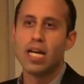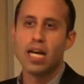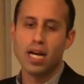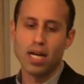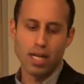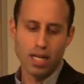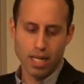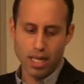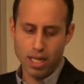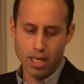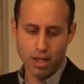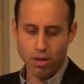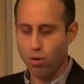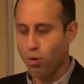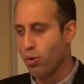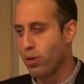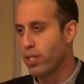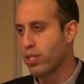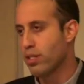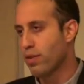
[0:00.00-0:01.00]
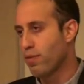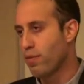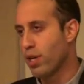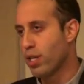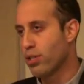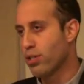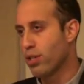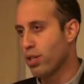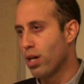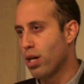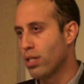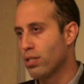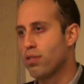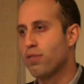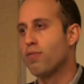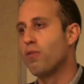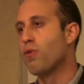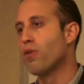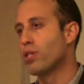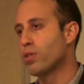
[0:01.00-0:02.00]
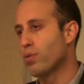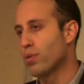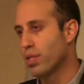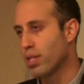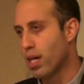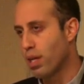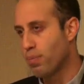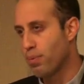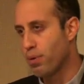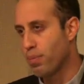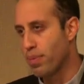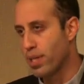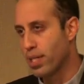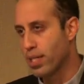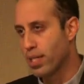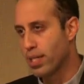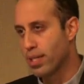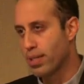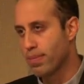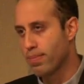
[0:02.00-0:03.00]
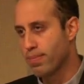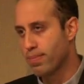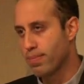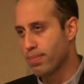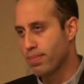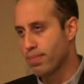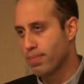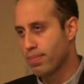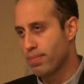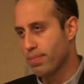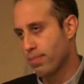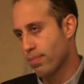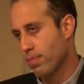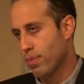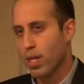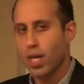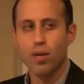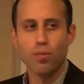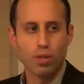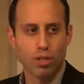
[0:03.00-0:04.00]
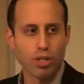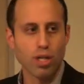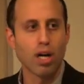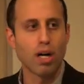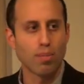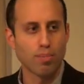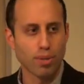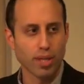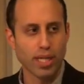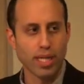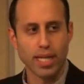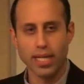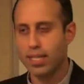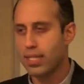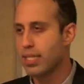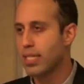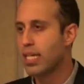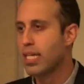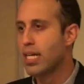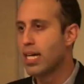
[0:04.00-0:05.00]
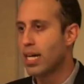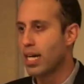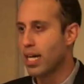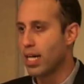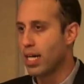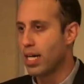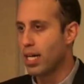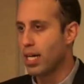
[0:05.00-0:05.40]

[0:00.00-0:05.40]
uh, according to French law, divorce was not permitted, okay, which complicates uh, uh,